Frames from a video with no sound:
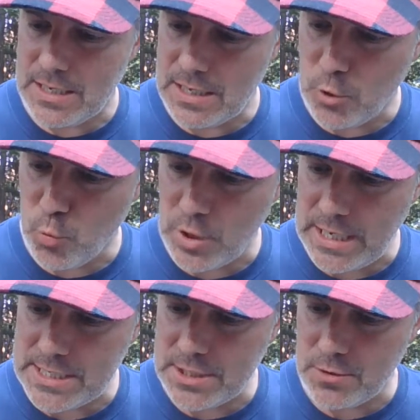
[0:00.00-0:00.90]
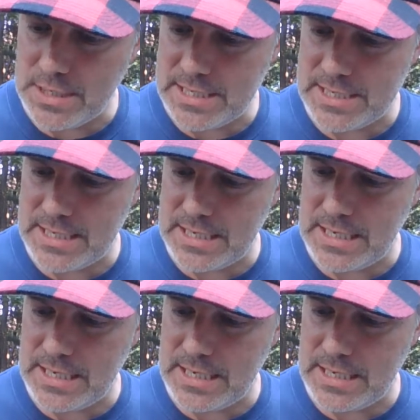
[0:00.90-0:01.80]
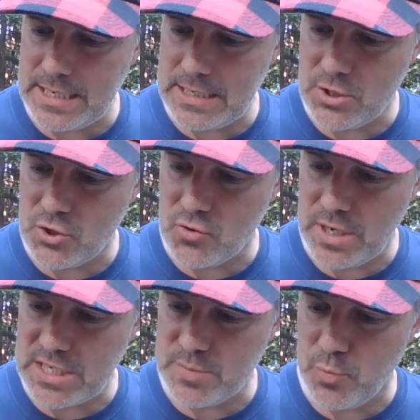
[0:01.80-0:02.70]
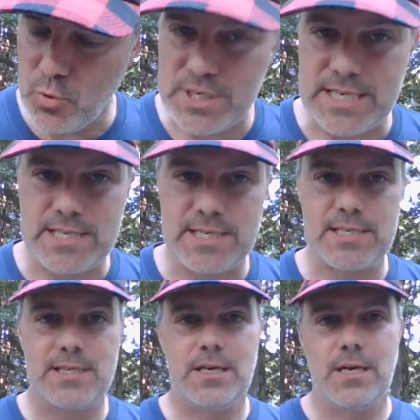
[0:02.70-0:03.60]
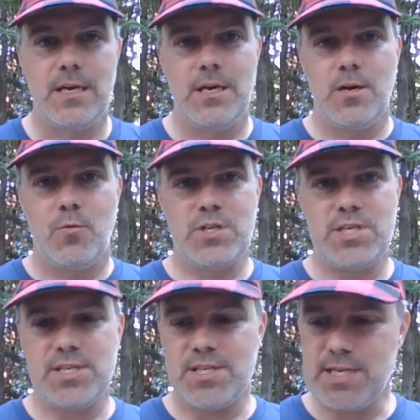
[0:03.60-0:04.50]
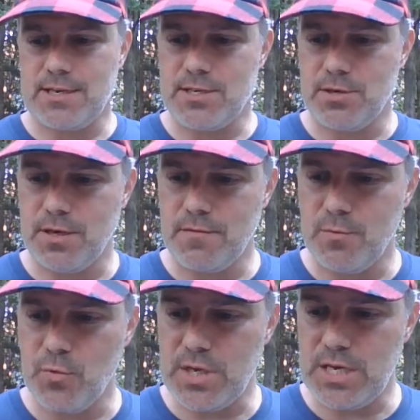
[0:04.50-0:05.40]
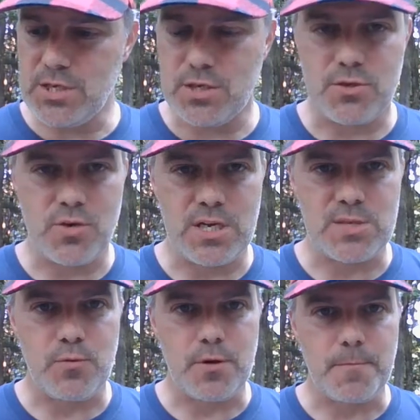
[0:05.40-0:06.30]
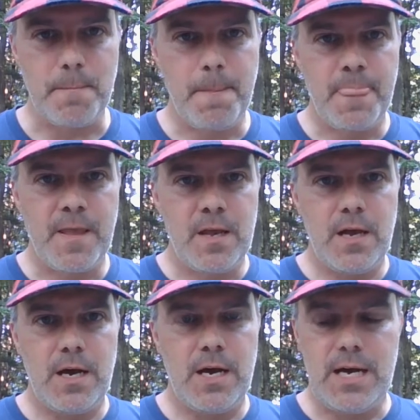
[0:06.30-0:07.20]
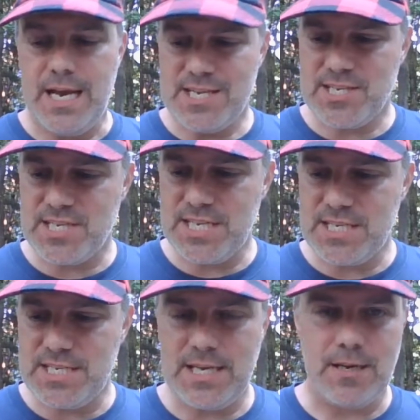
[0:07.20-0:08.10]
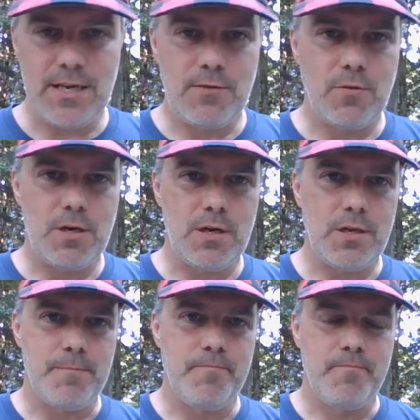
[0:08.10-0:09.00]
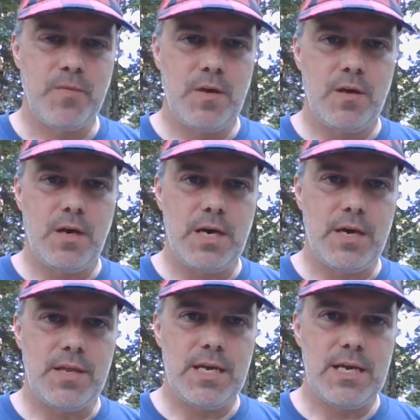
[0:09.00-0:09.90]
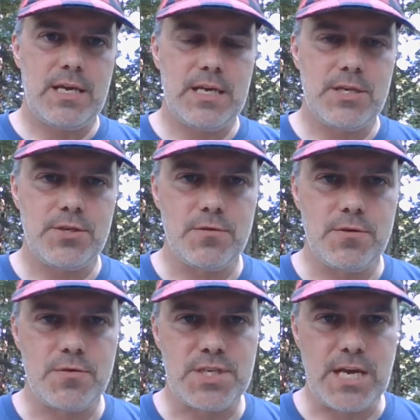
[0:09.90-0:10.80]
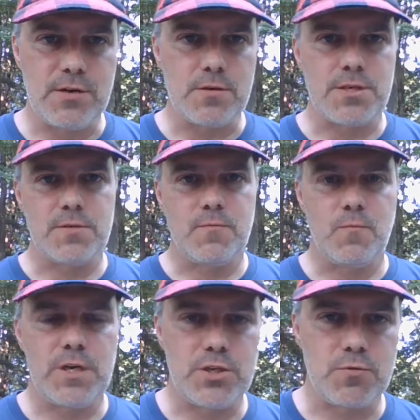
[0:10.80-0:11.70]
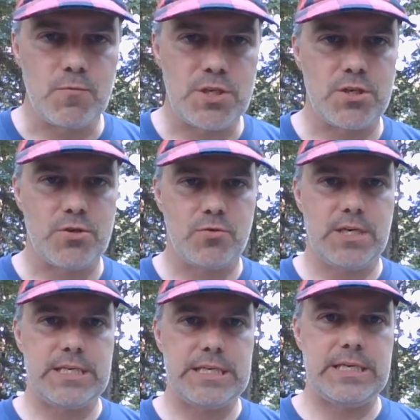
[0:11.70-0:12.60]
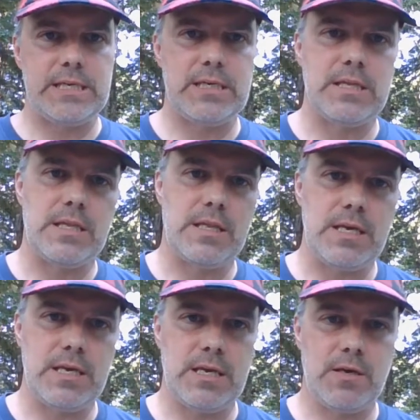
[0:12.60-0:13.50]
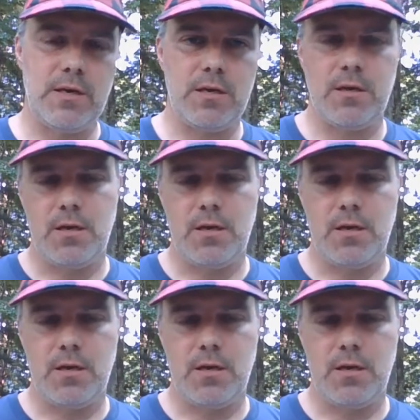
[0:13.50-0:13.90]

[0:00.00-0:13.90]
Comunicaciones y Transportes, which is the Secretary of Communication and Transport. SCT, we'll call them. They issued new standards which restricted the